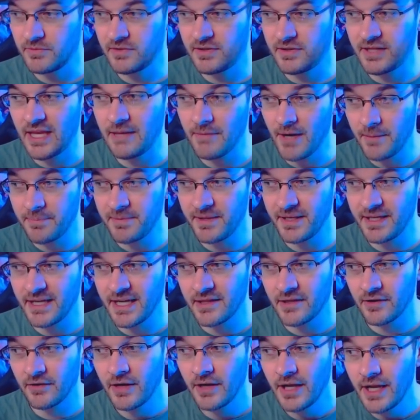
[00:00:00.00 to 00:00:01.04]
team up
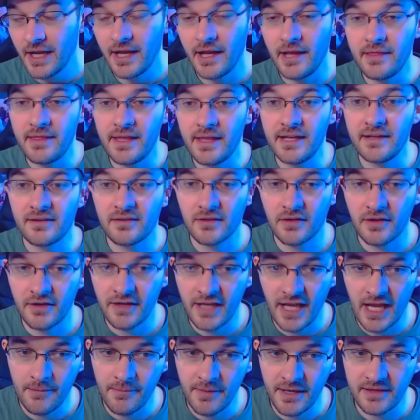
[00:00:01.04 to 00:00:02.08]
together and then start a
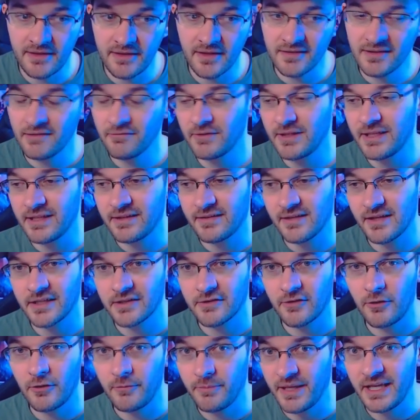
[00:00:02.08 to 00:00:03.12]
game. It doesn't really sound like
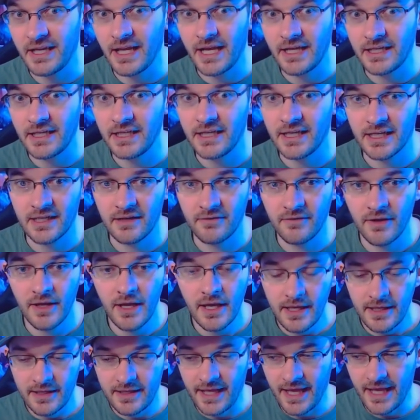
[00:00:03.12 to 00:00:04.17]
there will be any kind of
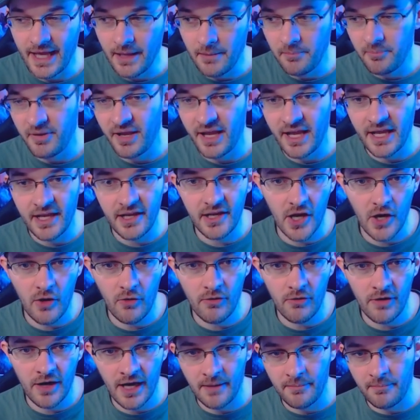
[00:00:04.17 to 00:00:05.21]
campaign
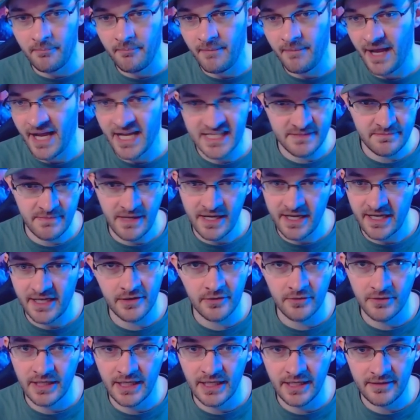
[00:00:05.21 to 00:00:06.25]
co-op matchmaking
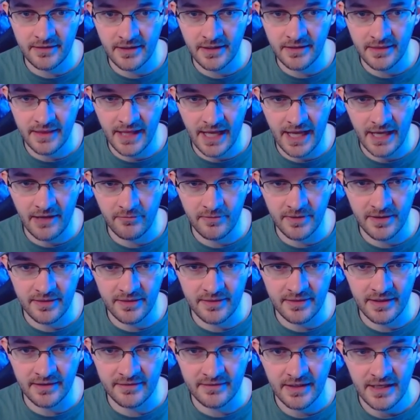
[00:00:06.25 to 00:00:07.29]
or anything like that with
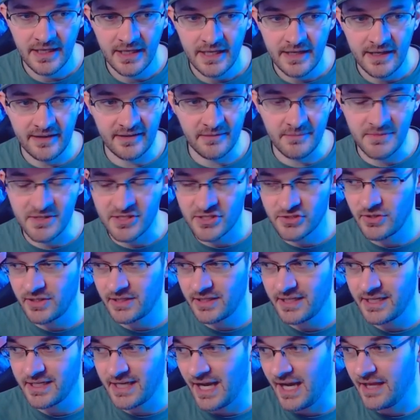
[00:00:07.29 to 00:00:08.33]
this. It's gonna be
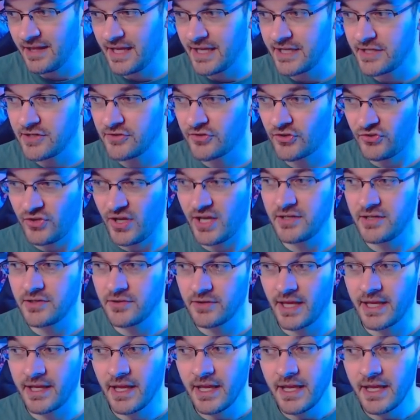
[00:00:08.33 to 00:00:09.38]
strictly kind of like your standard,
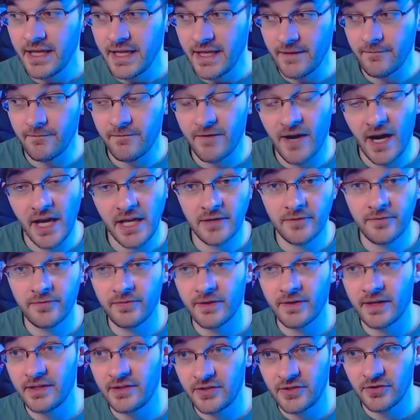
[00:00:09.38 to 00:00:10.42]
like invite your
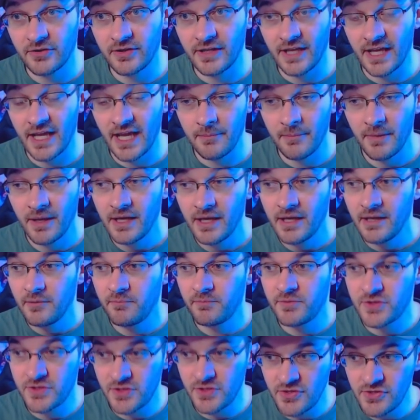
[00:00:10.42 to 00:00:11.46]
friend to your game,
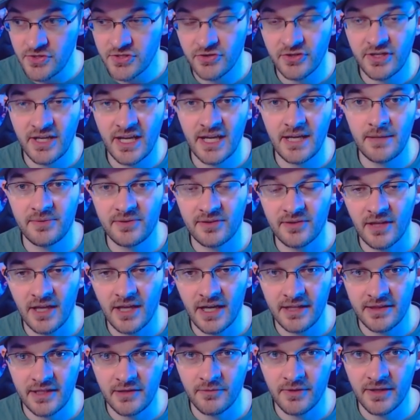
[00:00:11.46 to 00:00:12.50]
choose your game
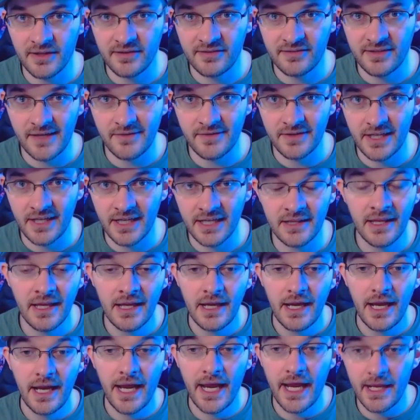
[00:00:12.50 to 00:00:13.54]
slot that you want to save it in,
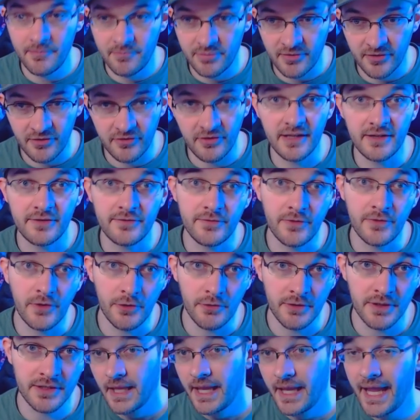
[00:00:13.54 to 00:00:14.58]
and progress
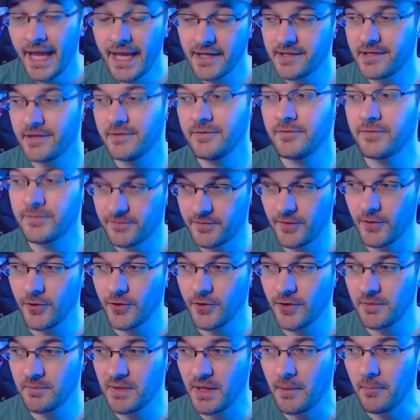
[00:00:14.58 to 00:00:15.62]
forward. And
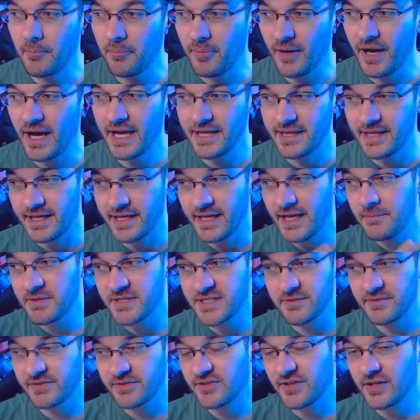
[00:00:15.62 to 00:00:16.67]
confirmed by the
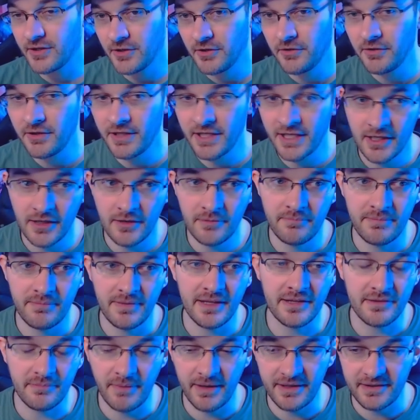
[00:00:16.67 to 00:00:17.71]
image that we saw earlier,
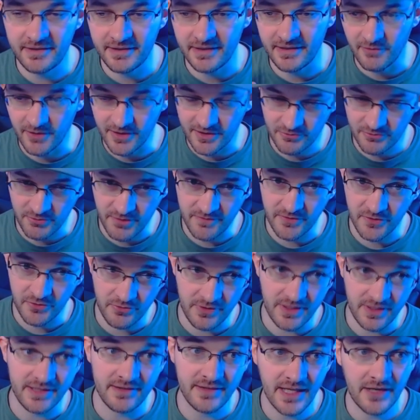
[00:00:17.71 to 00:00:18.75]
this is basically what
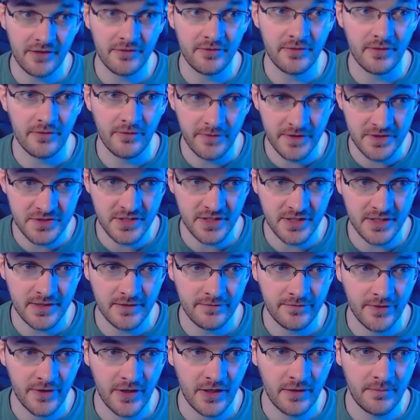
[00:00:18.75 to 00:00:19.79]
343 is now officially
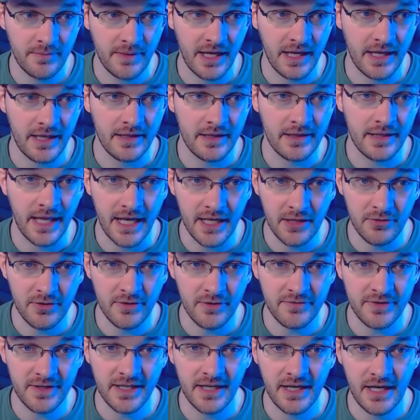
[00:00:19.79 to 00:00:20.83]
confirmed, that in Halo
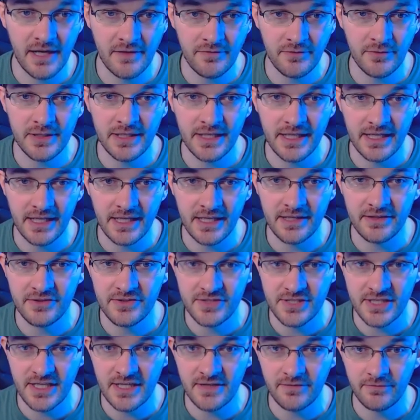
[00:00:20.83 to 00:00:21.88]
Infinite, everyone is
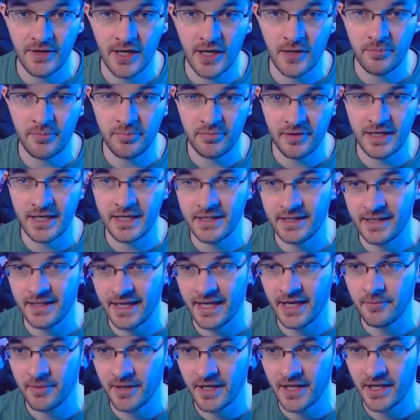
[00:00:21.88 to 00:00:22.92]
Chief while playing
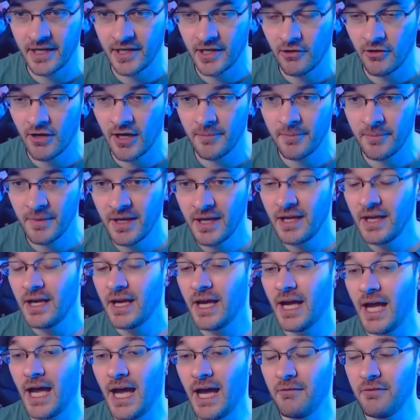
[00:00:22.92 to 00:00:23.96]
campaign co-op.
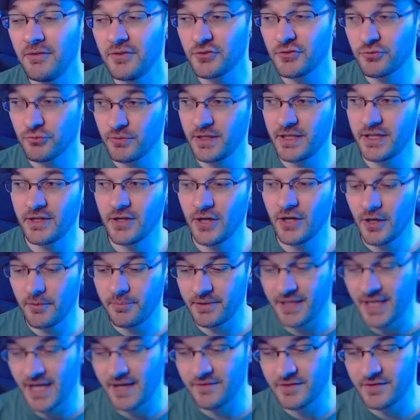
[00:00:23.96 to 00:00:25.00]
I was really
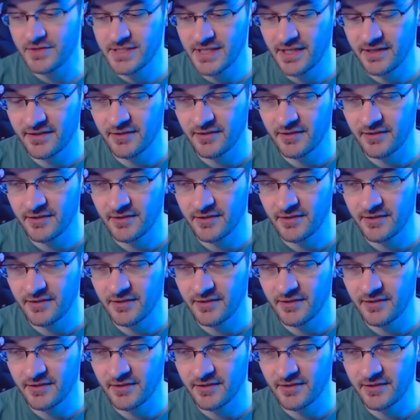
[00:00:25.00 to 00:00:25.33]
hoping to have a chance to